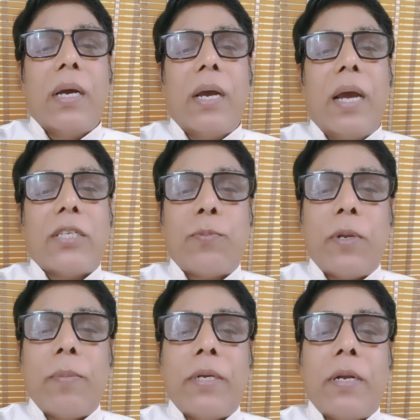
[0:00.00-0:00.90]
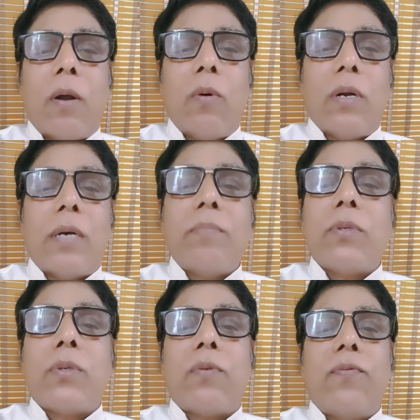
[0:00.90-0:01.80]
experimental
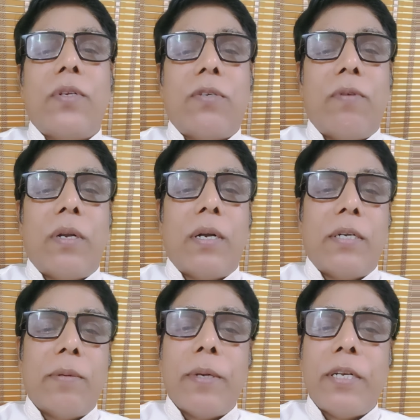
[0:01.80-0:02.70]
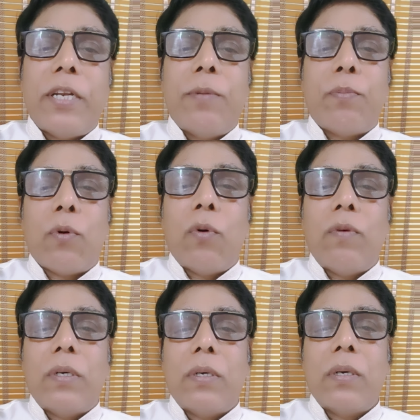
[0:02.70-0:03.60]
outcomes of which will ultimately
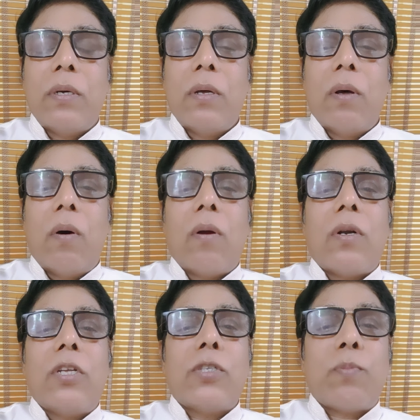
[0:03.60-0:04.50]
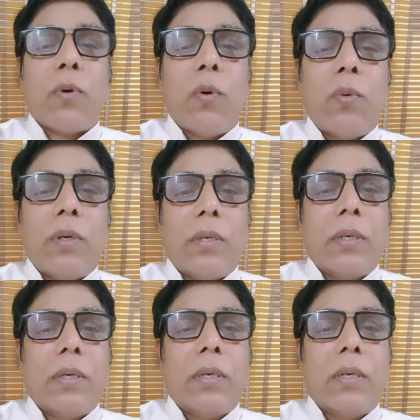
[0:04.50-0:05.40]
prove or disprove
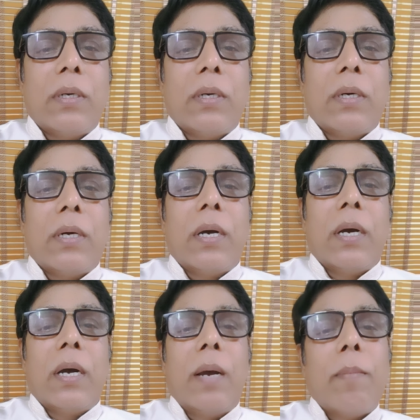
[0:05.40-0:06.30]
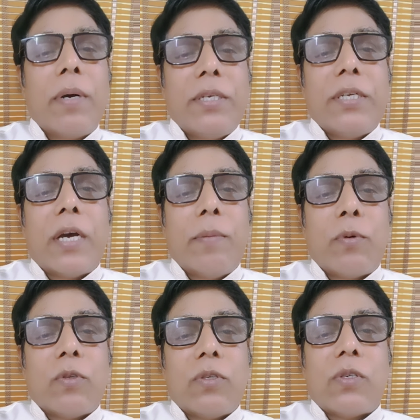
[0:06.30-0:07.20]
MIT
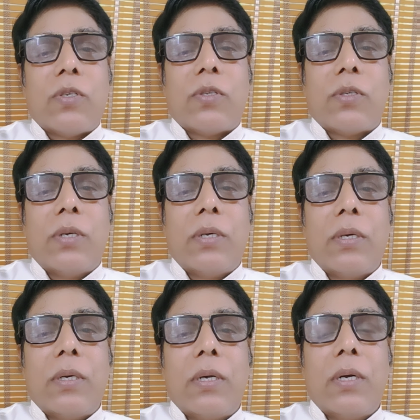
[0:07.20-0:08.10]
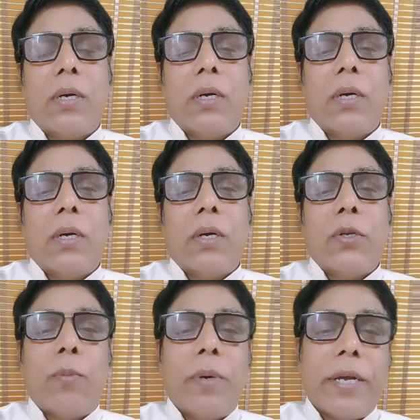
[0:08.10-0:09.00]
hypothesis.
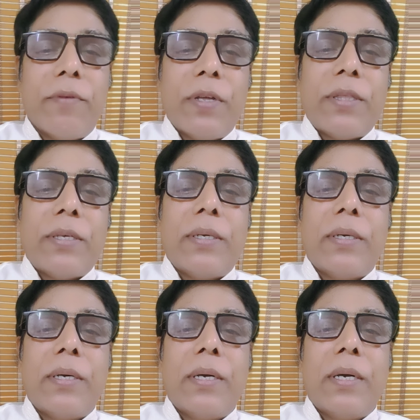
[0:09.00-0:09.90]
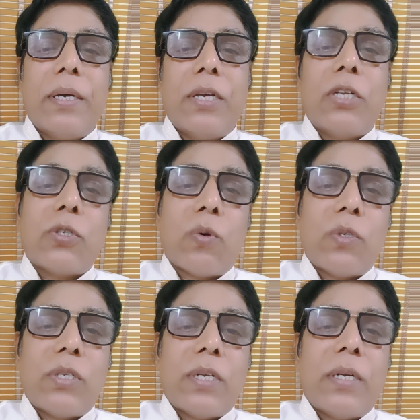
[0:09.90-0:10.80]
To begin with, each
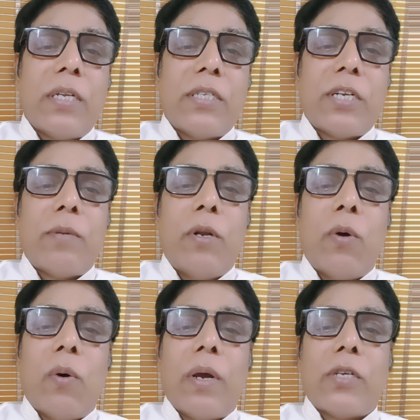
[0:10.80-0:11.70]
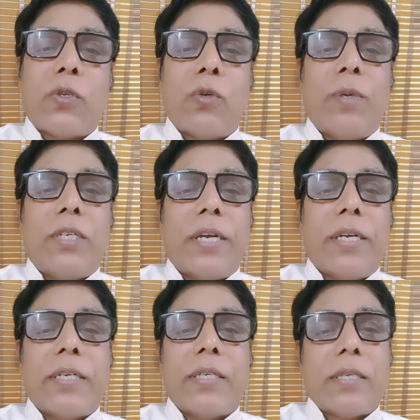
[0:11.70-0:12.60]
question listed below has to be
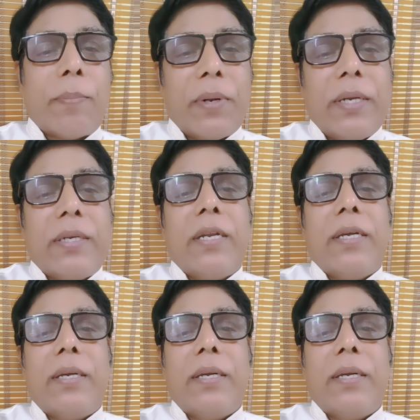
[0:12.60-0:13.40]
taken separately